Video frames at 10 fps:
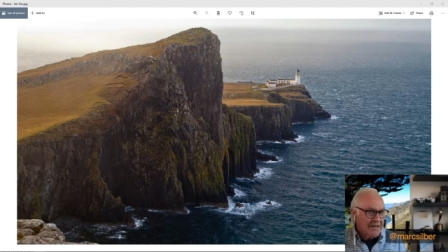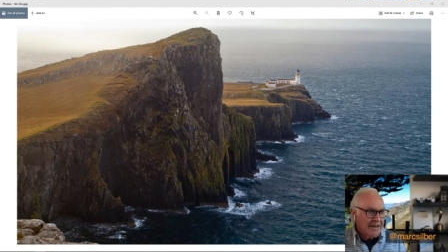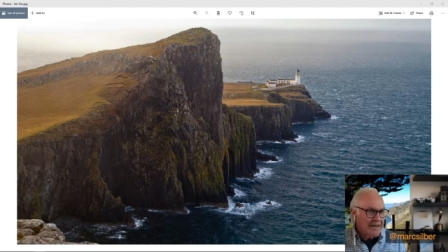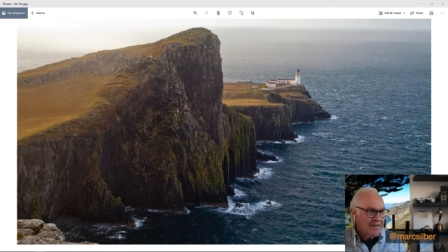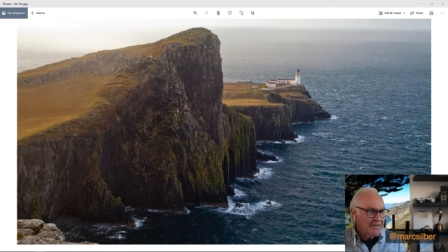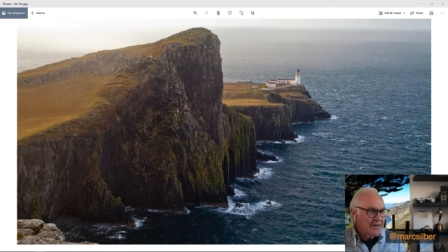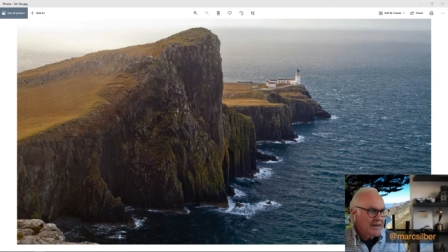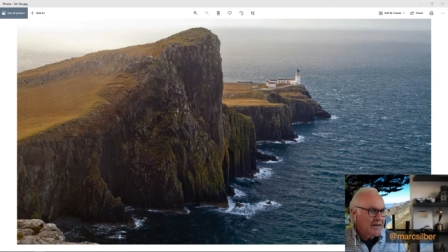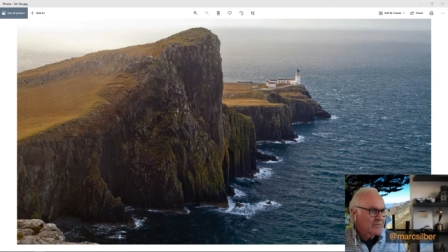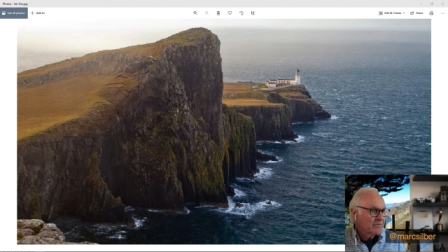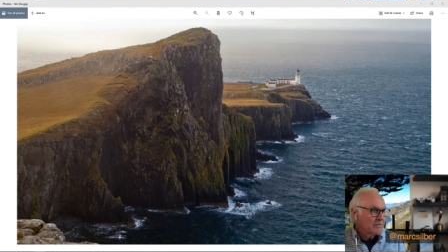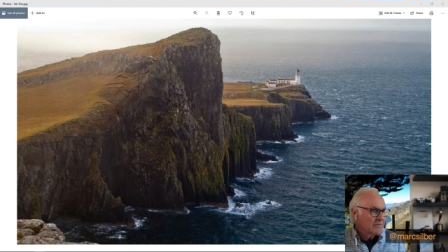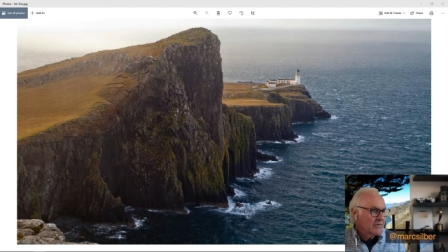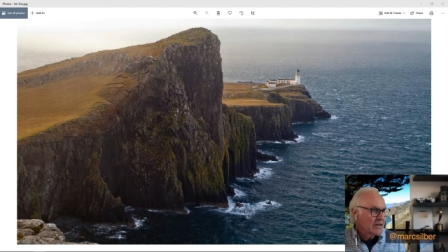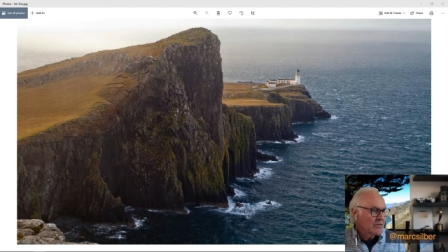And, uh,
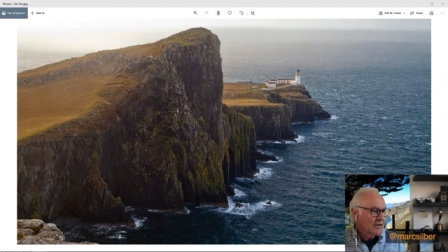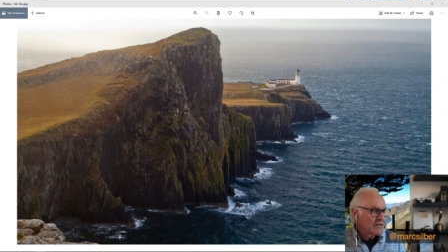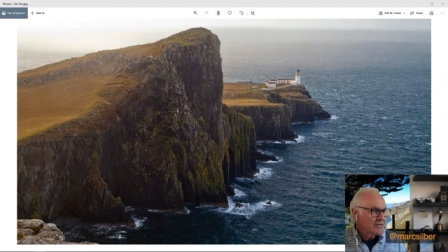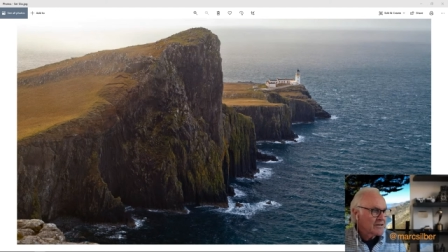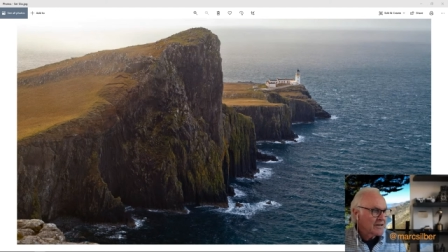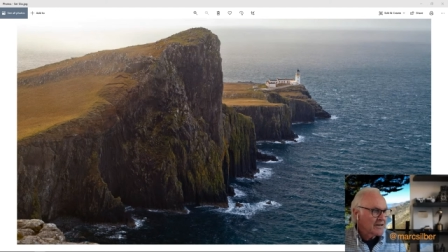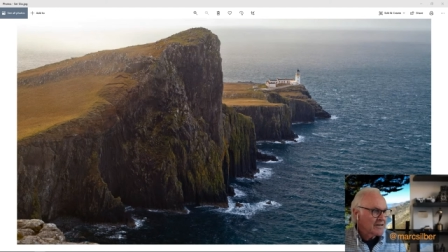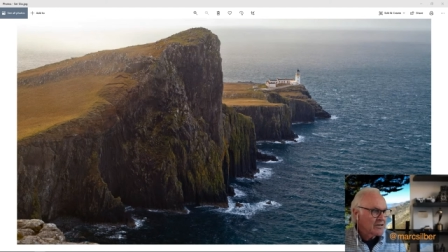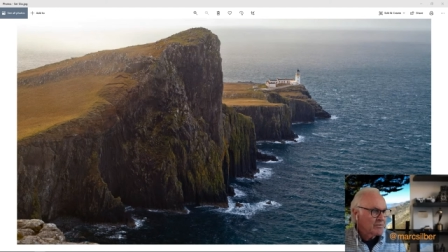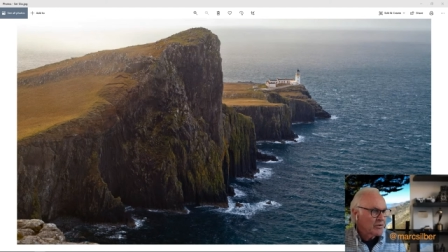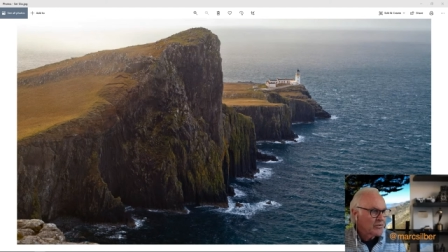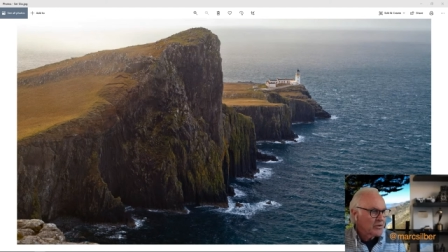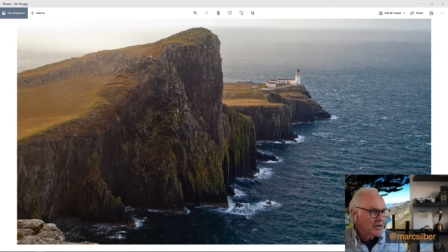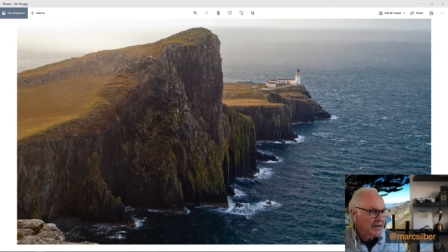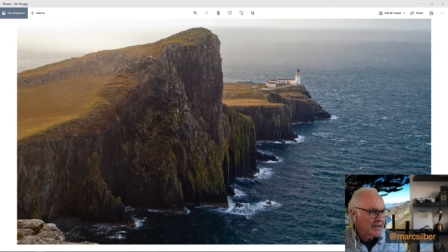you know, we can see kind of your
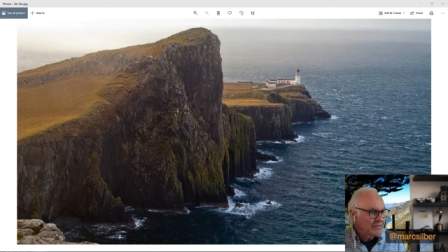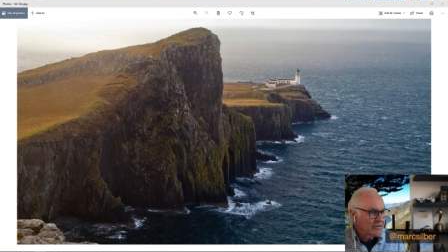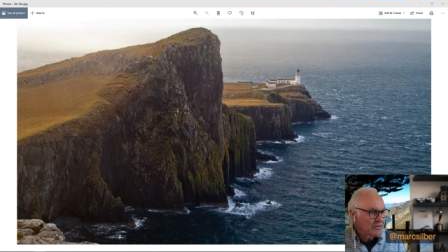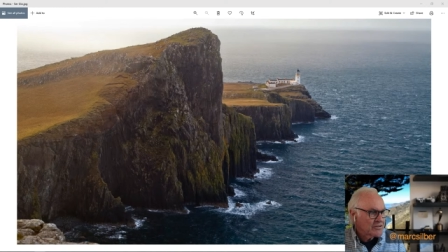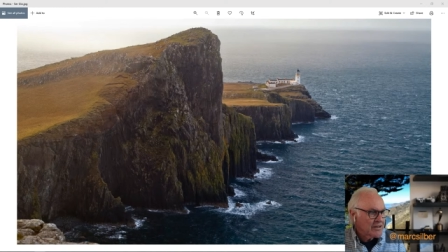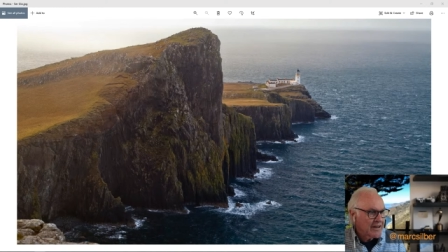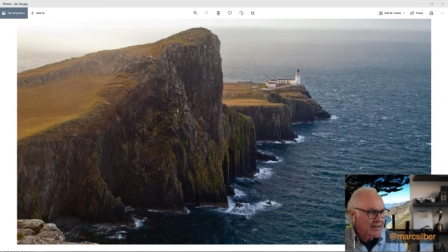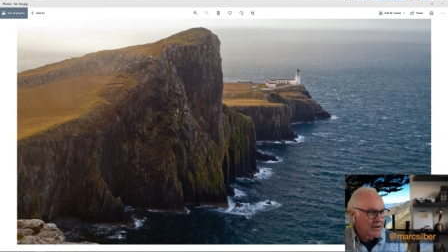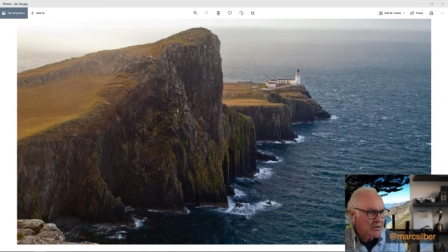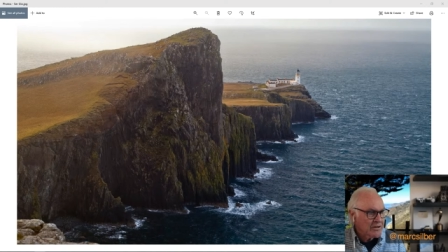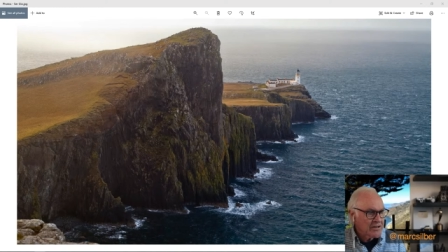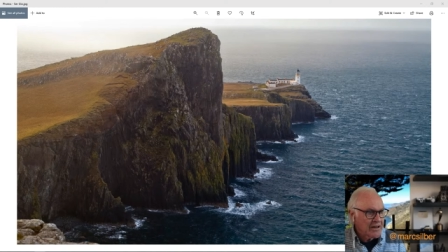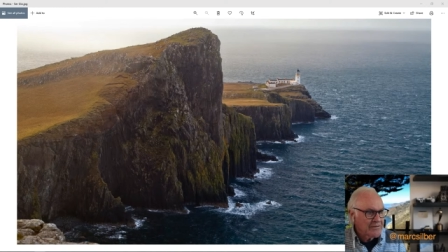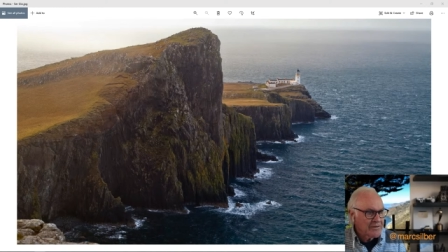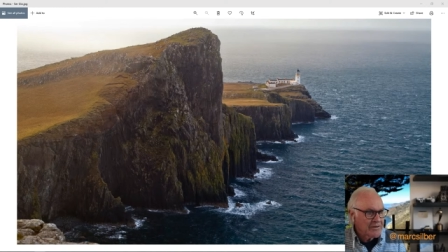before and after and see how that works
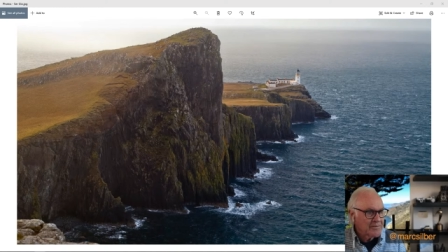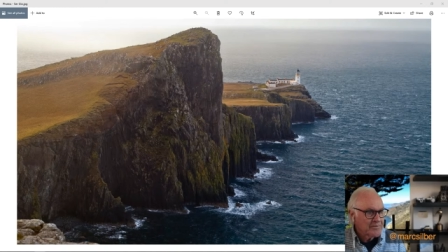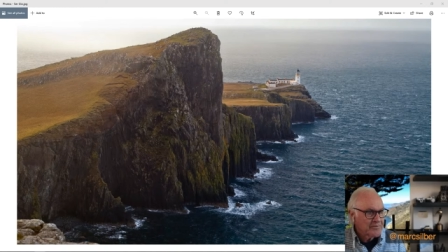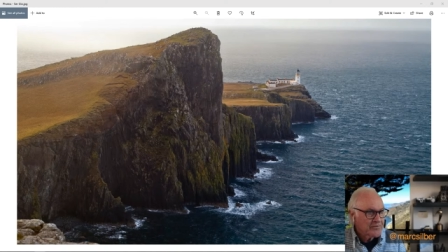out for you.